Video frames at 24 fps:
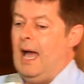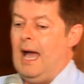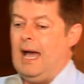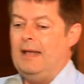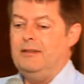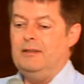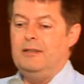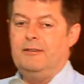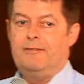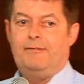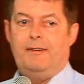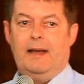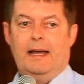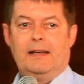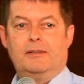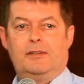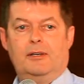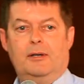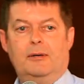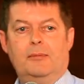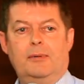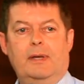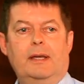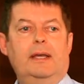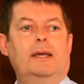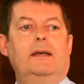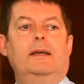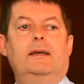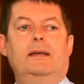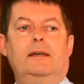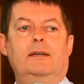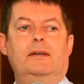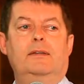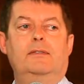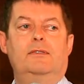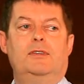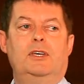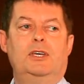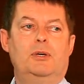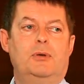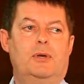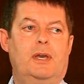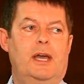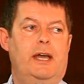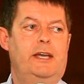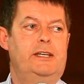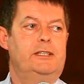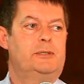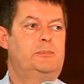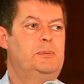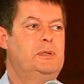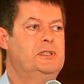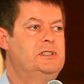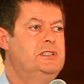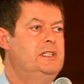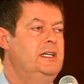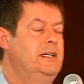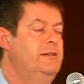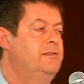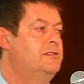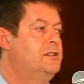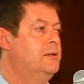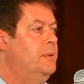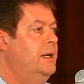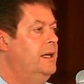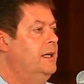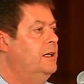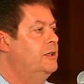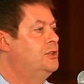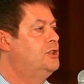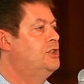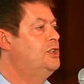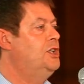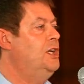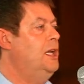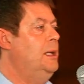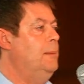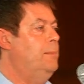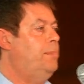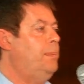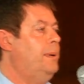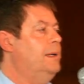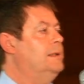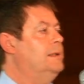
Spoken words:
and the fact that the UK is perceived to be a cheap